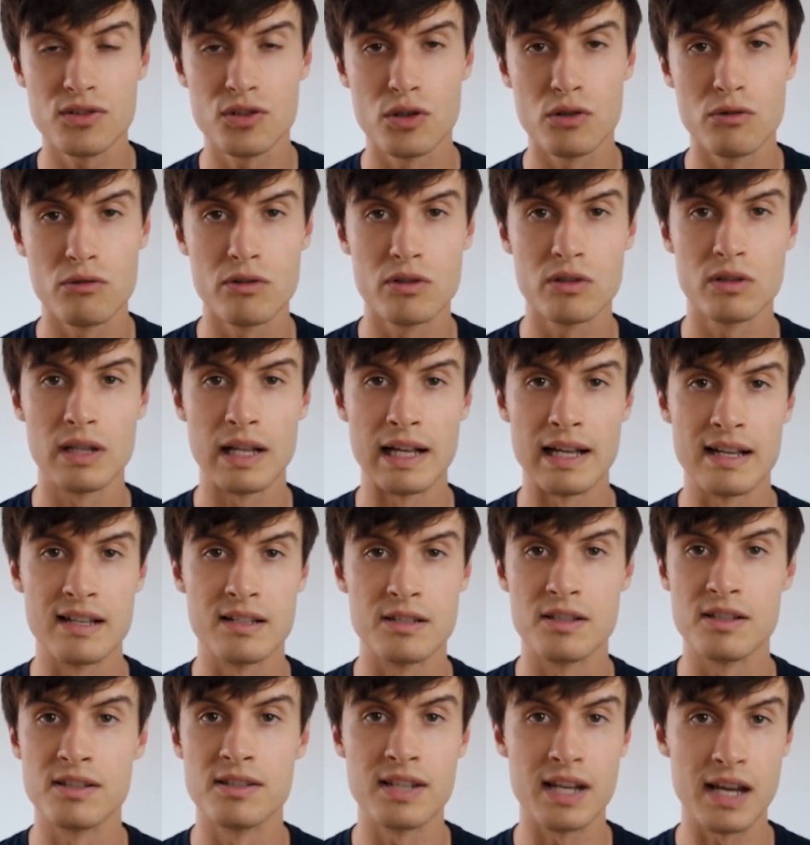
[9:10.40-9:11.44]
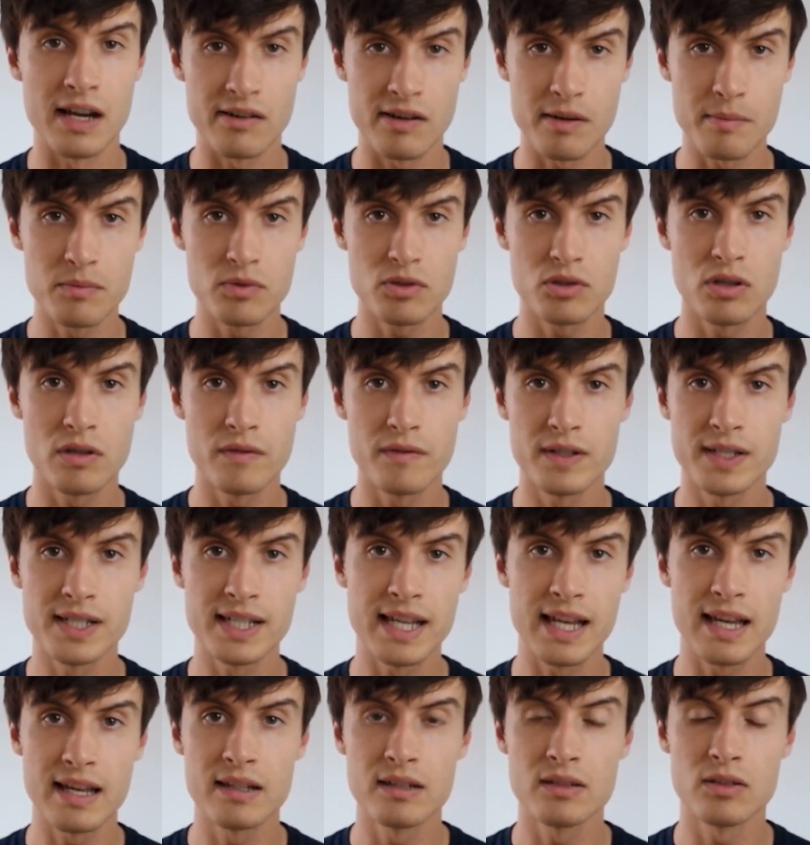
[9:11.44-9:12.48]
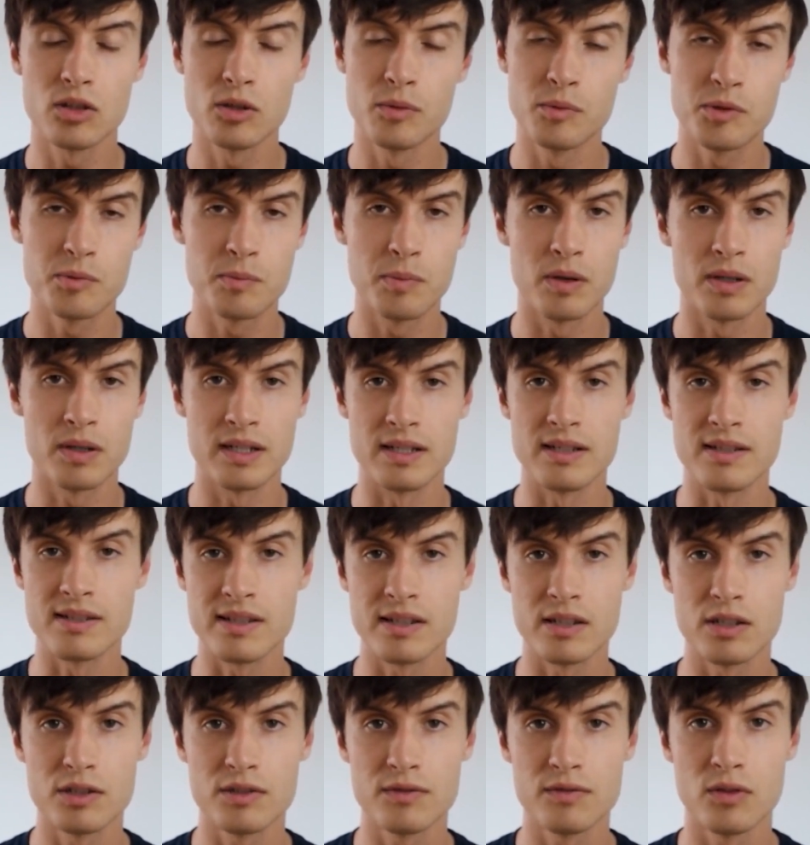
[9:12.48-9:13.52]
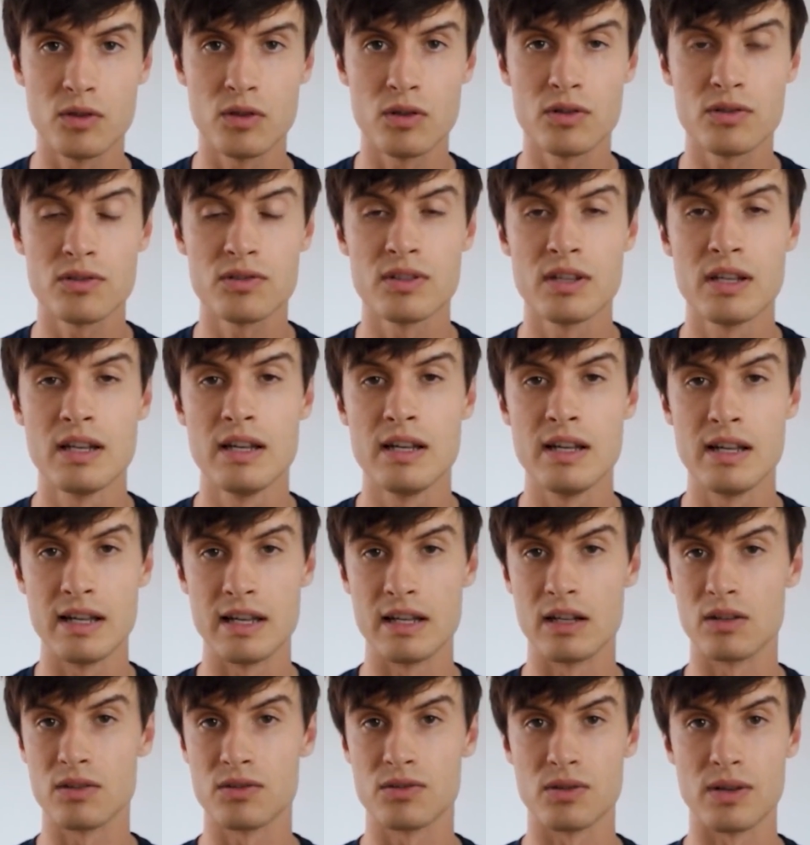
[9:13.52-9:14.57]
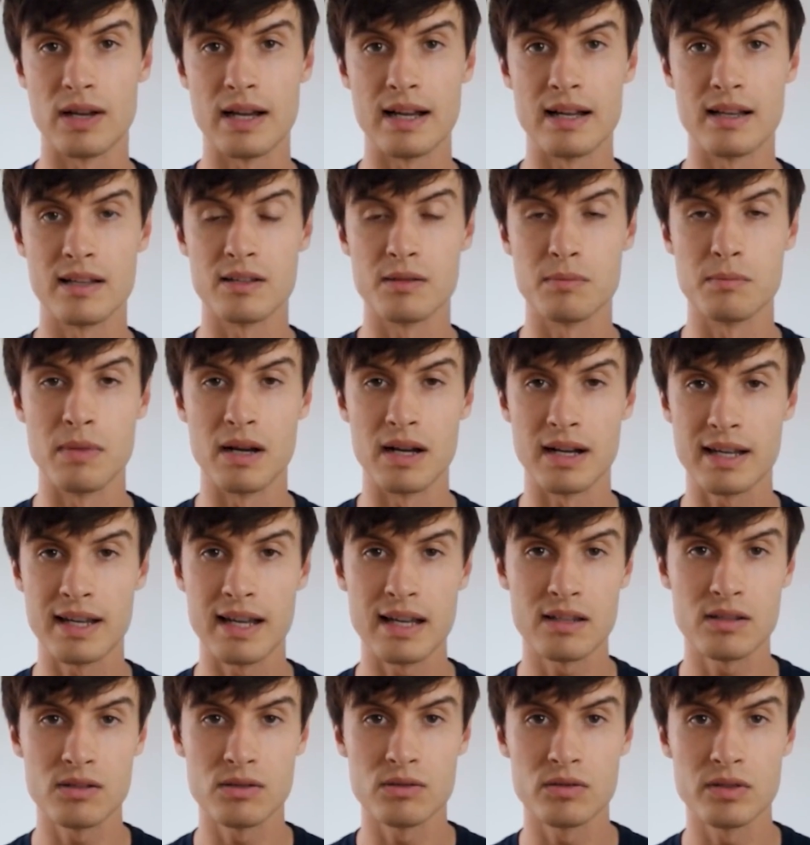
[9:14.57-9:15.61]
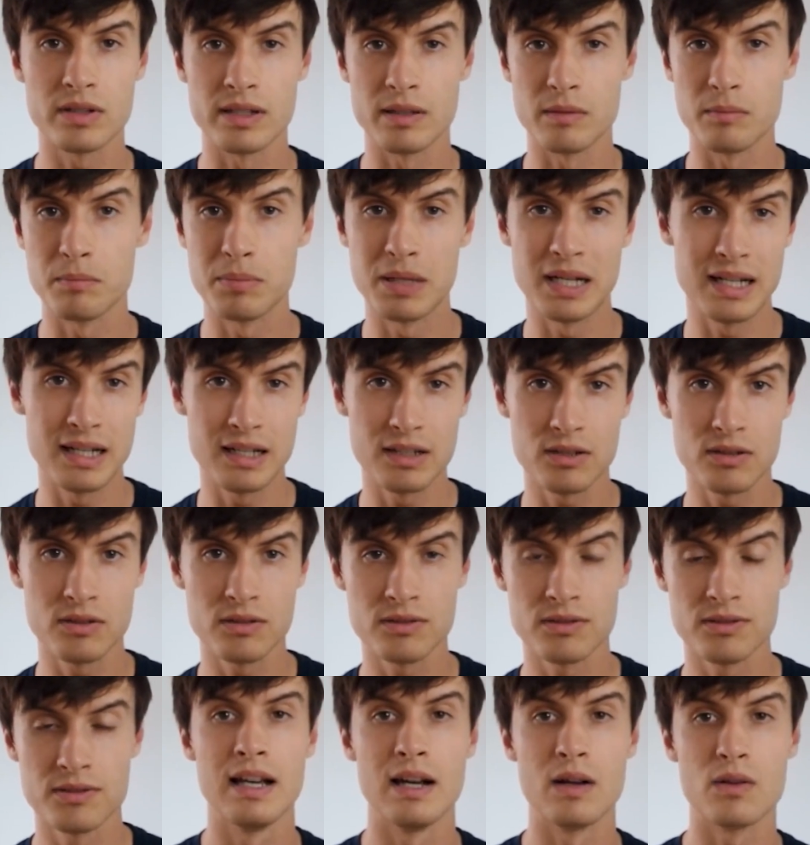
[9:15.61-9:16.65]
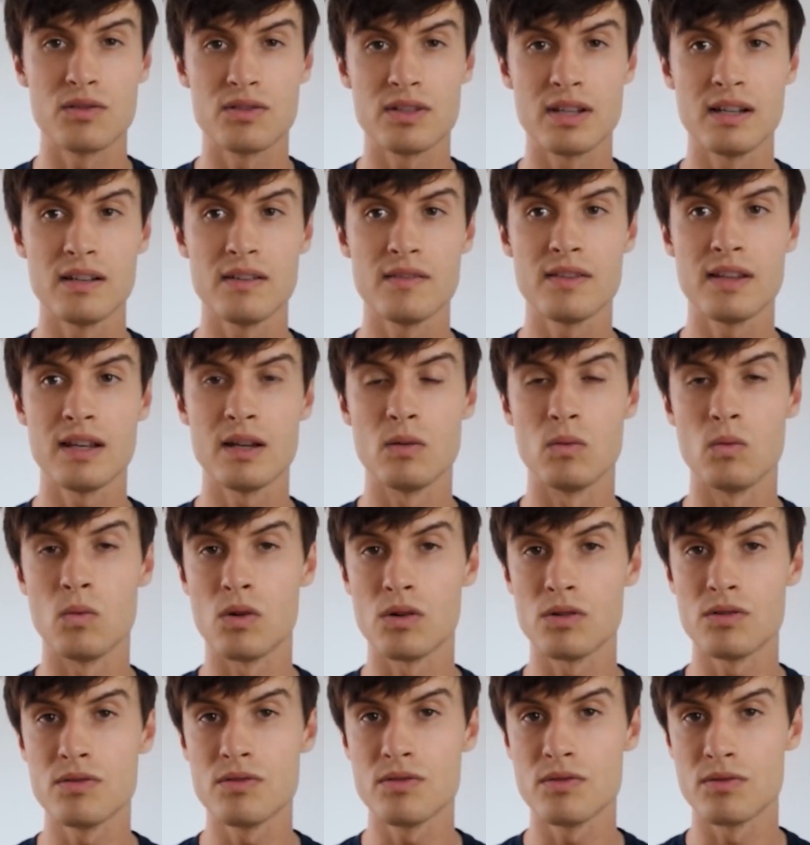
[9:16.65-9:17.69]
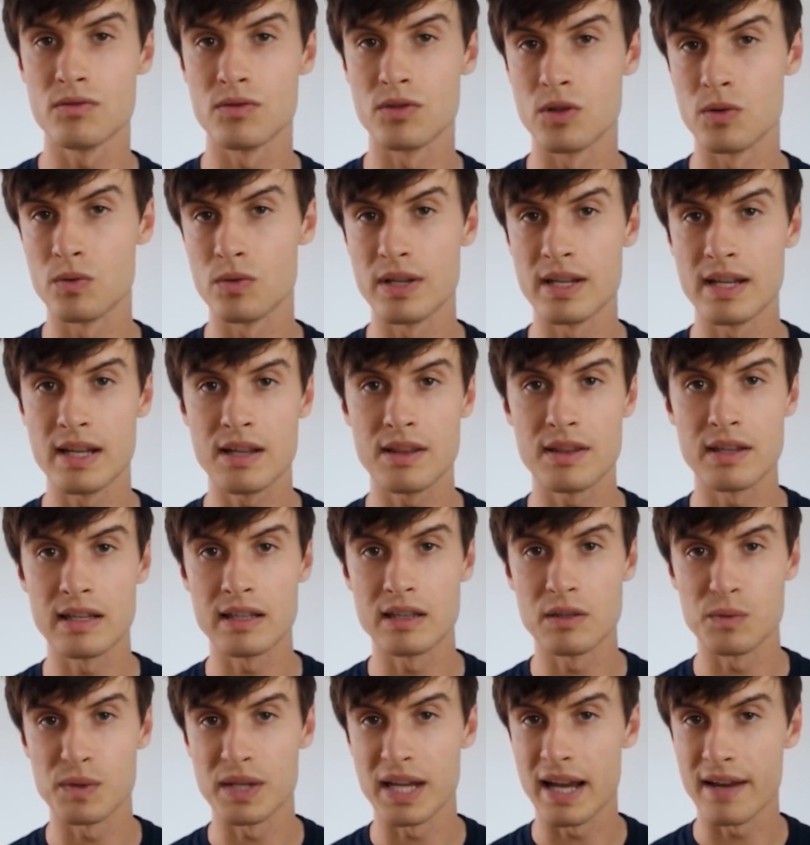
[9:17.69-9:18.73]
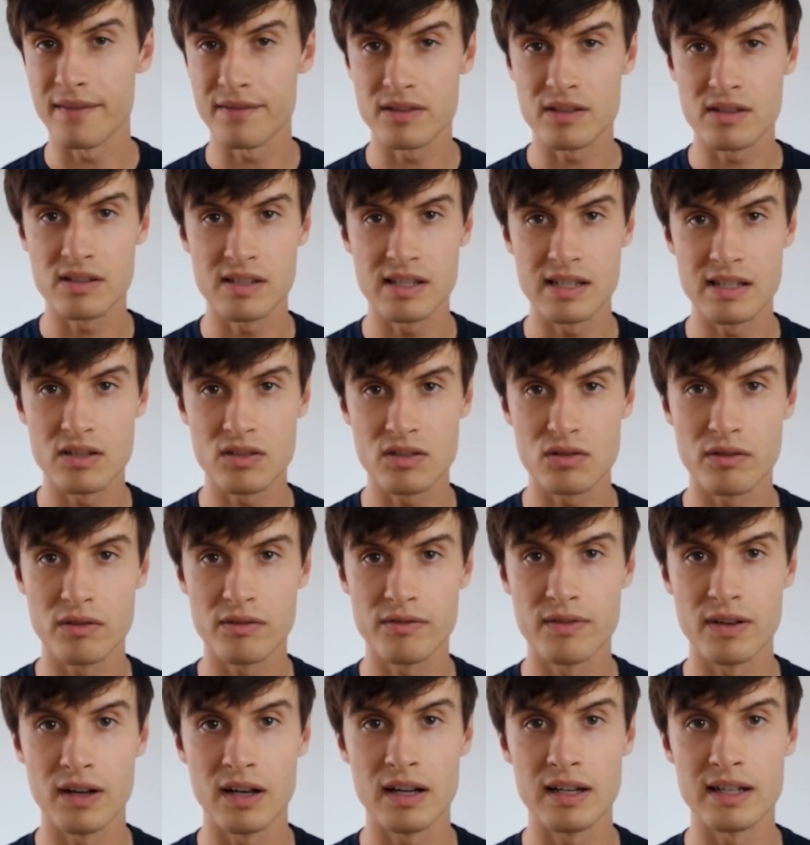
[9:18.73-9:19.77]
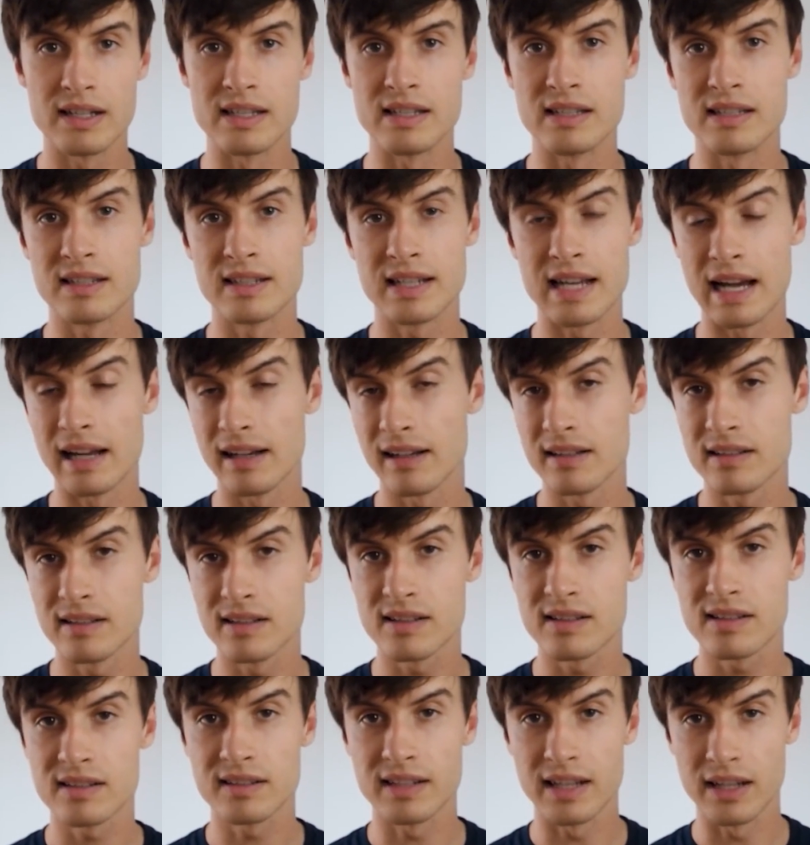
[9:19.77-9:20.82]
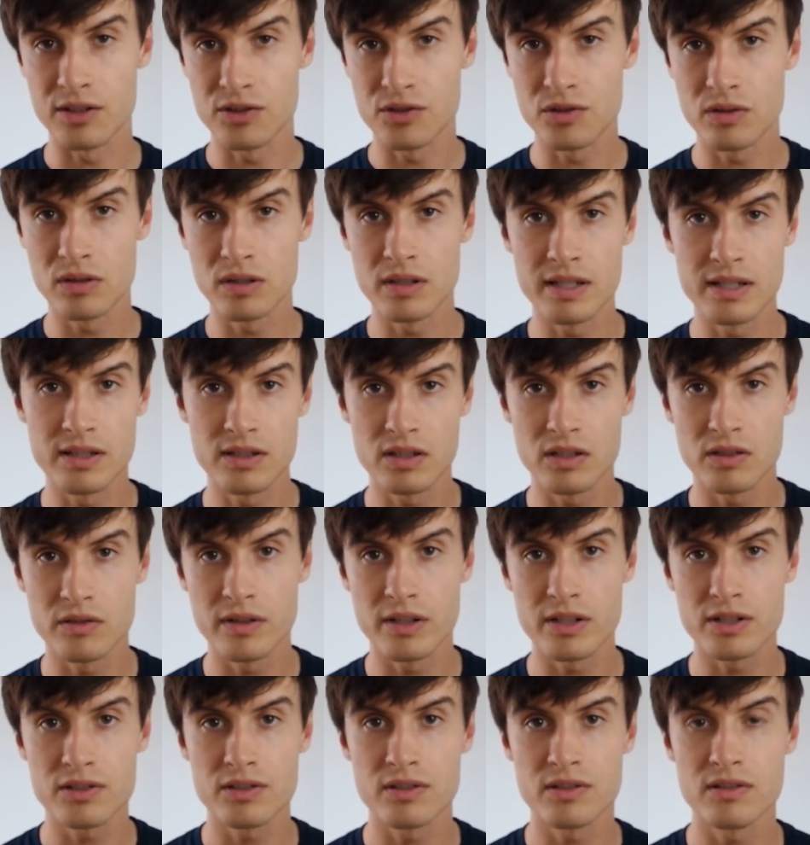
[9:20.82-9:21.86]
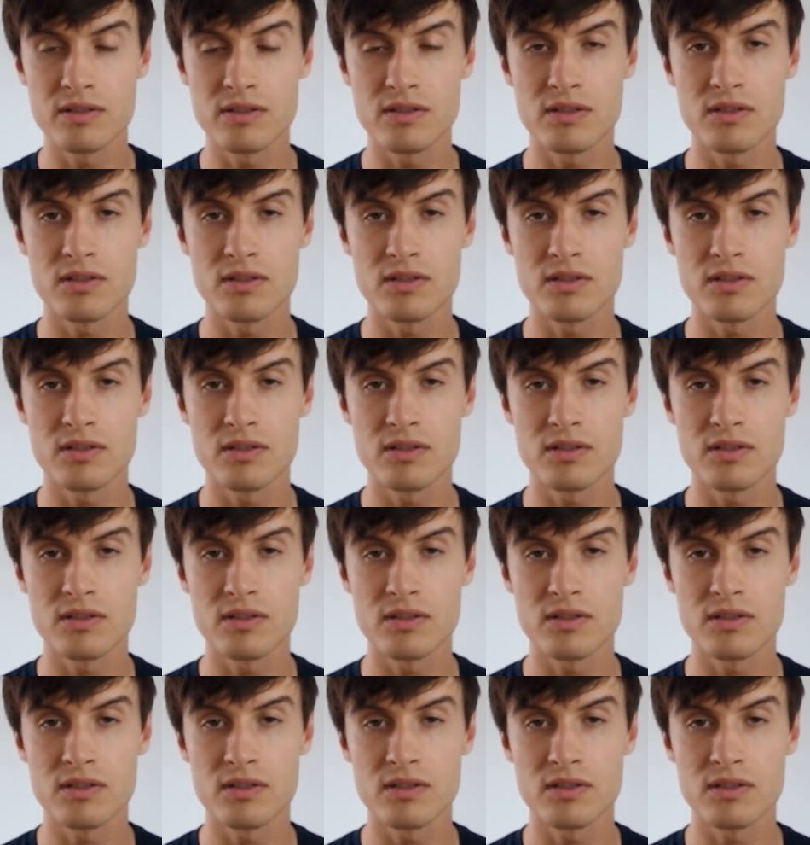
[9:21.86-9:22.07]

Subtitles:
Tourial has the CRMs covered again, HubSpot and Salesforce. It also has Marketo and Pardot. Outside of that, one unique thing that we haven't seen so far is calendar scheduler integrations.